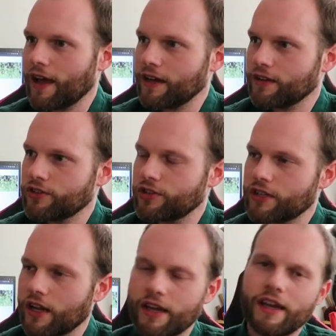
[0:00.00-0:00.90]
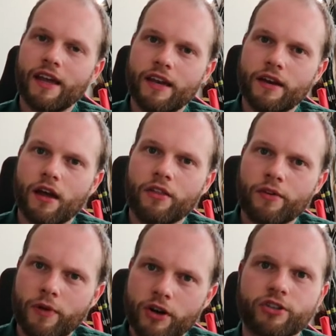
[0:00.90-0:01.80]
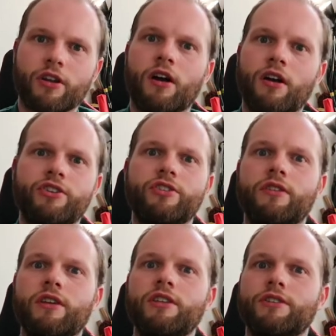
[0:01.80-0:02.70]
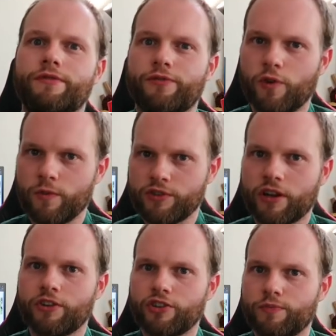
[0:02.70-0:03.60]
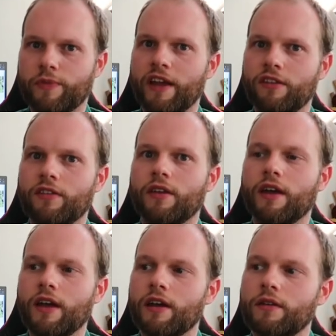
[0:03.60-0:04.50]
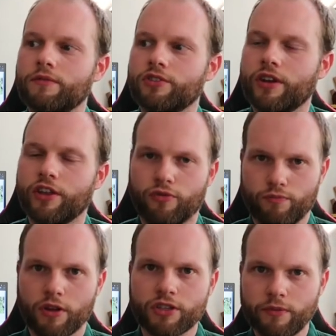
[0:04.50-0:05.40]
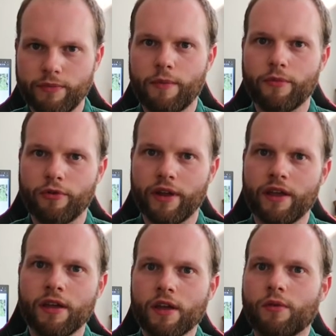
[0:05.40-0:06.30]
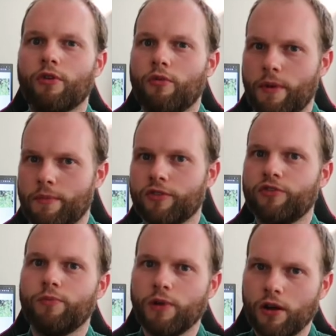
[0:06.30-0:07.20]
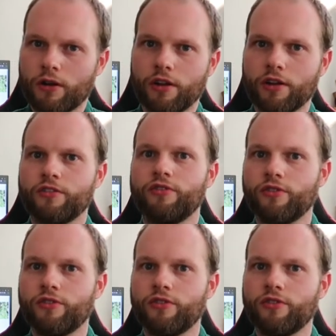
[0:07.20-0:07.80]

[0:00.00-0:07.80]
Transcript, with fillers: And just like in other martial arts, these forms are just made um, so that your muscle memory will remember to block,